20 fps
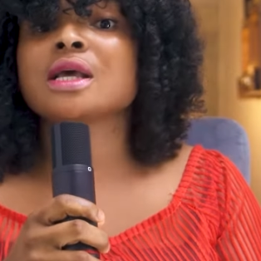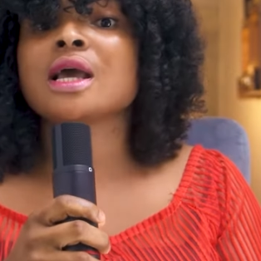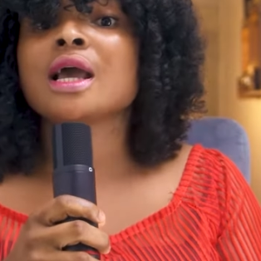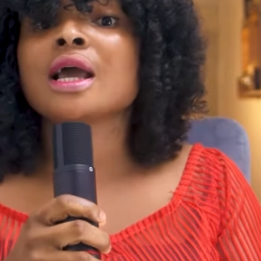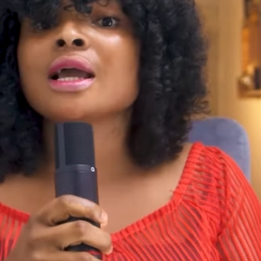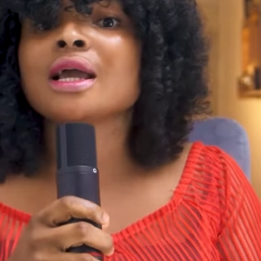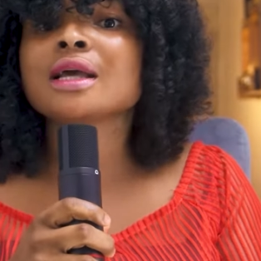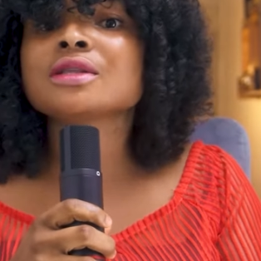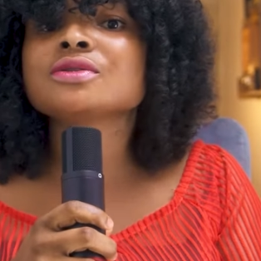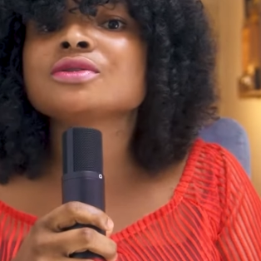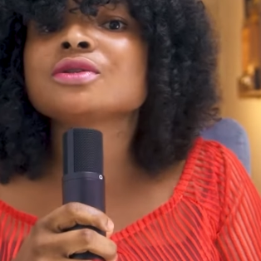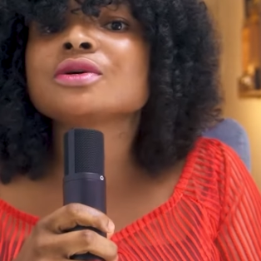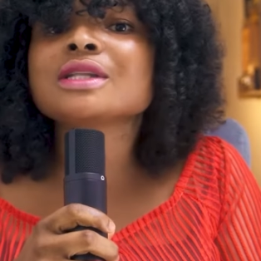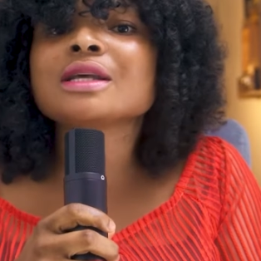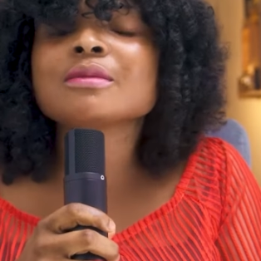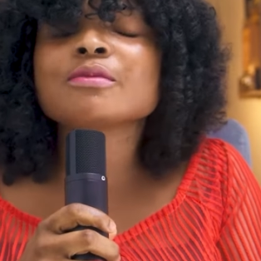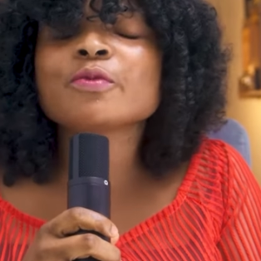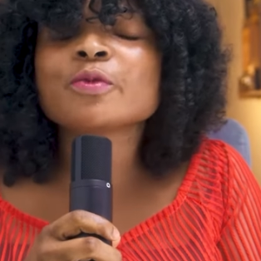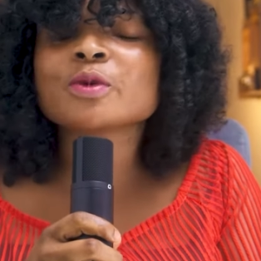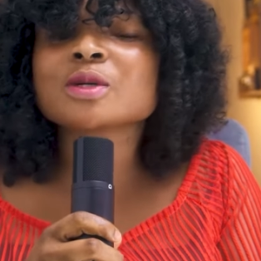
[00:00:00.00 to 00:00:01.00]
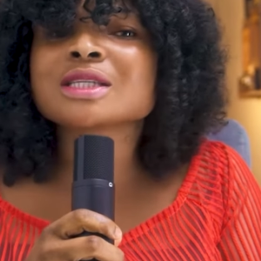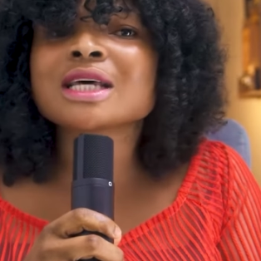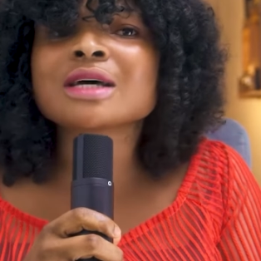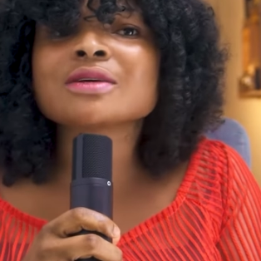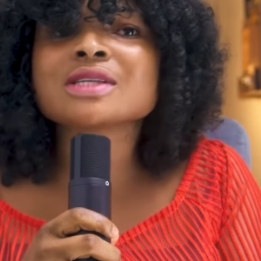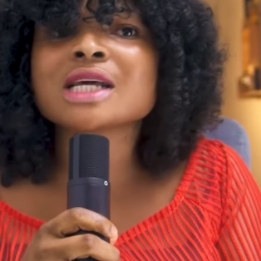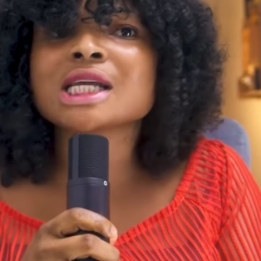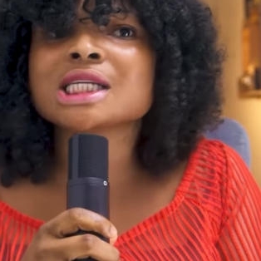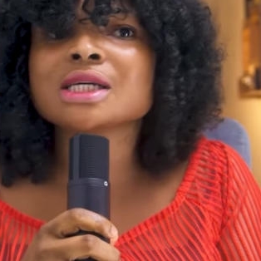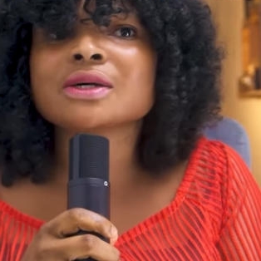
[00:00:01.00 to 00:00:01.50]
Get to know them first
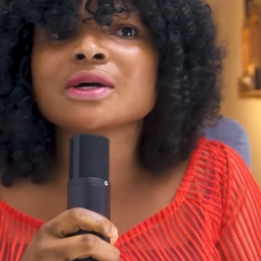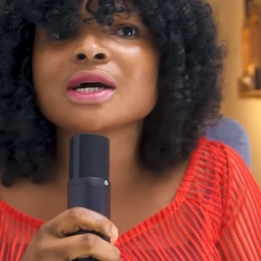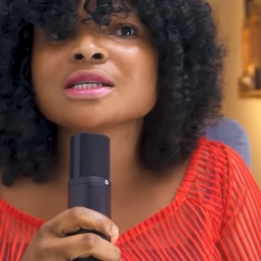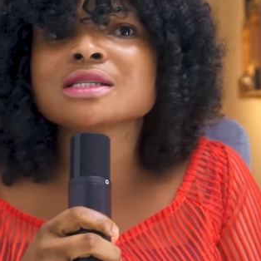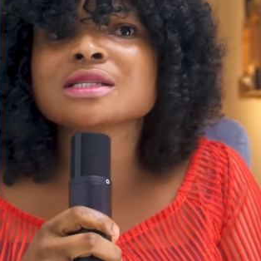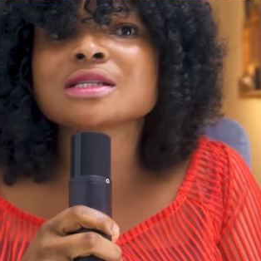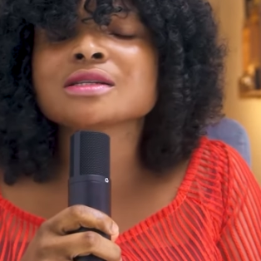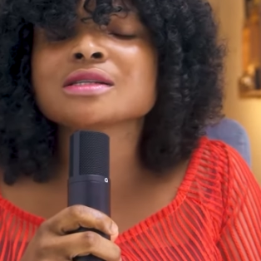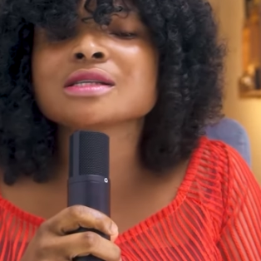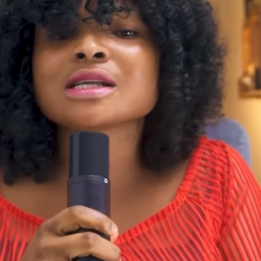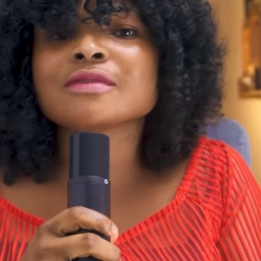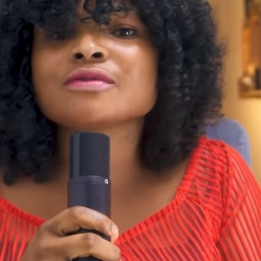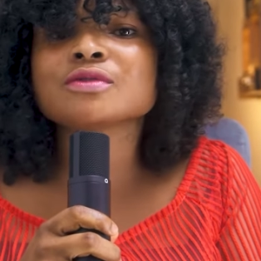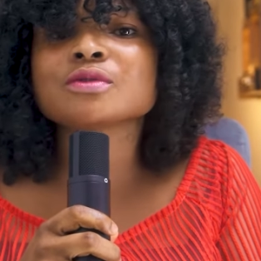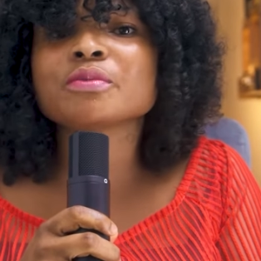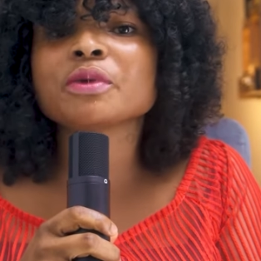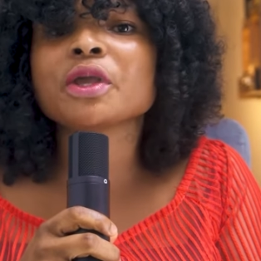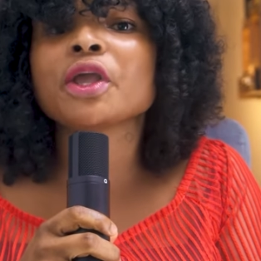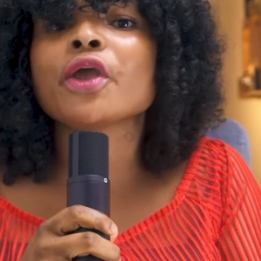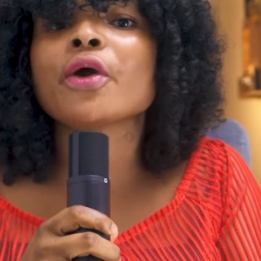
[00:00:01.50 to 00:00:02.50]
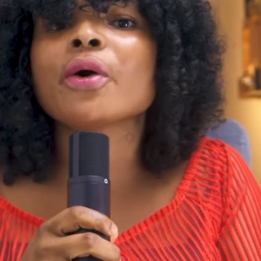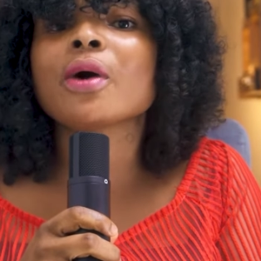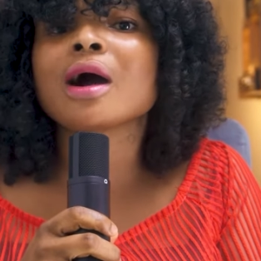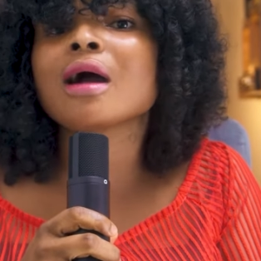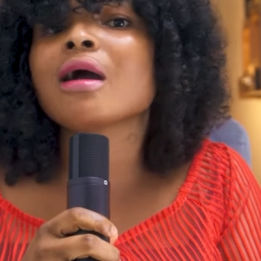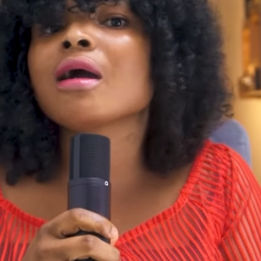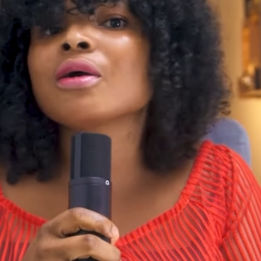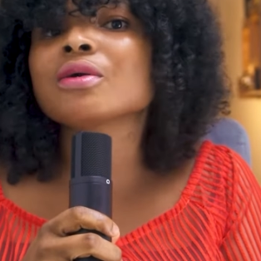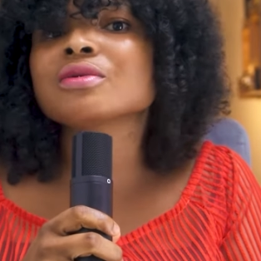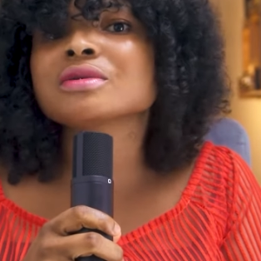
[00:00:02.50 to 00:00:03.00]
outside your house. It doesn't have to be in your
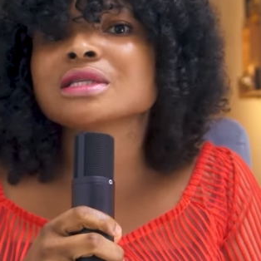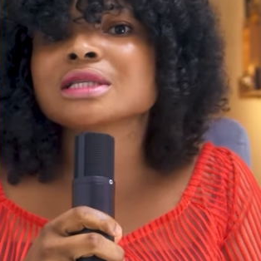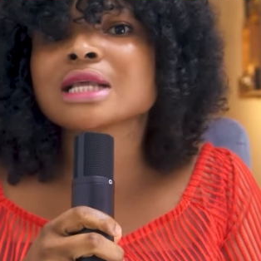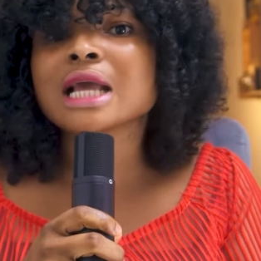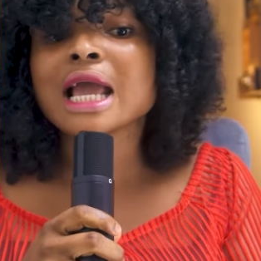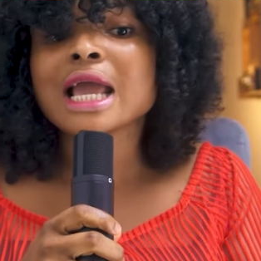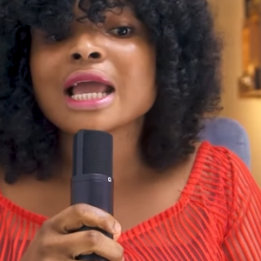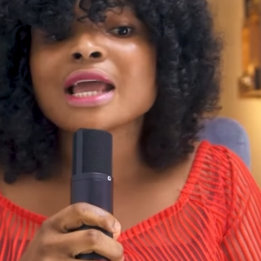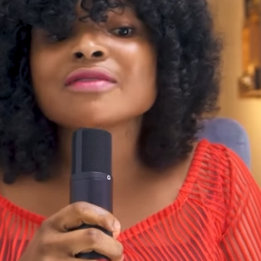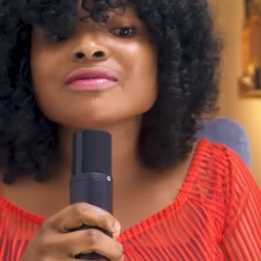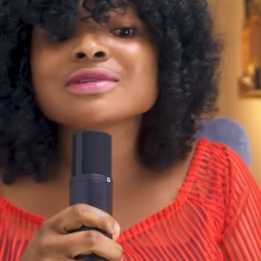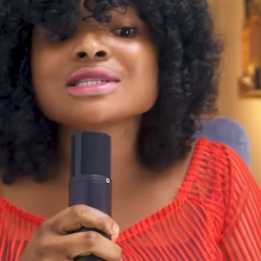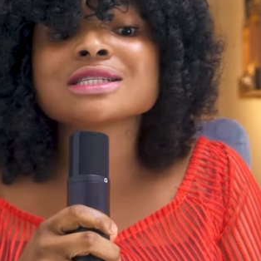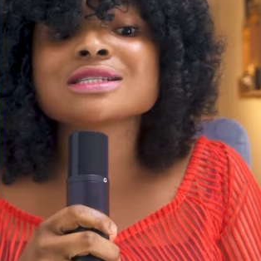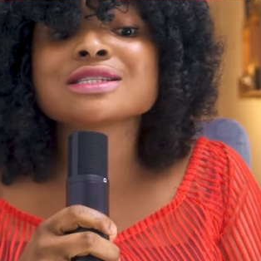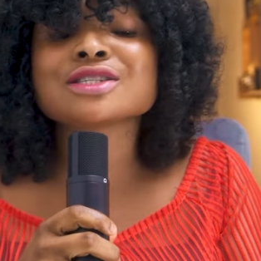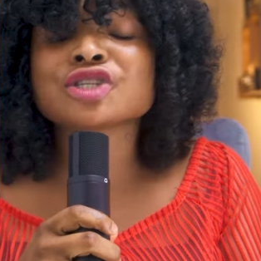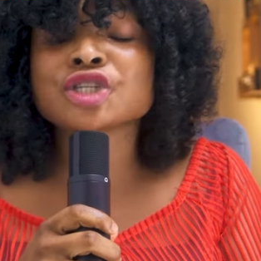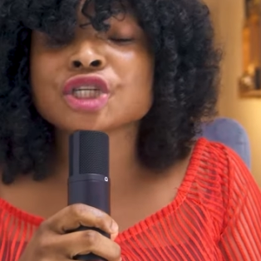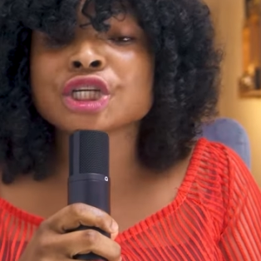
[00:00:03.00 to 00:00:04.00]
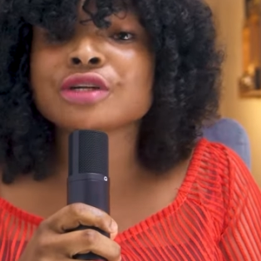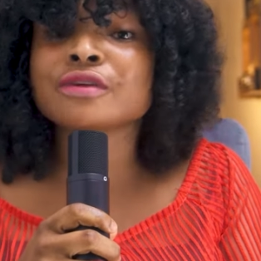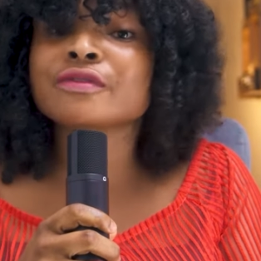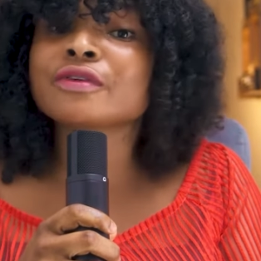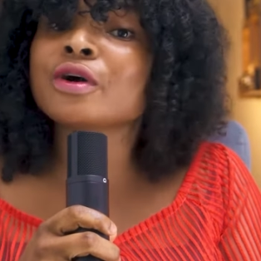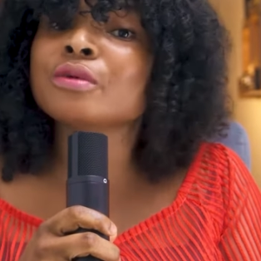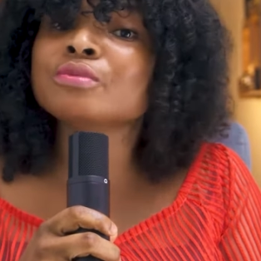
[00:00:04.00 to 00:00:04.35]
house. Even the decision of coming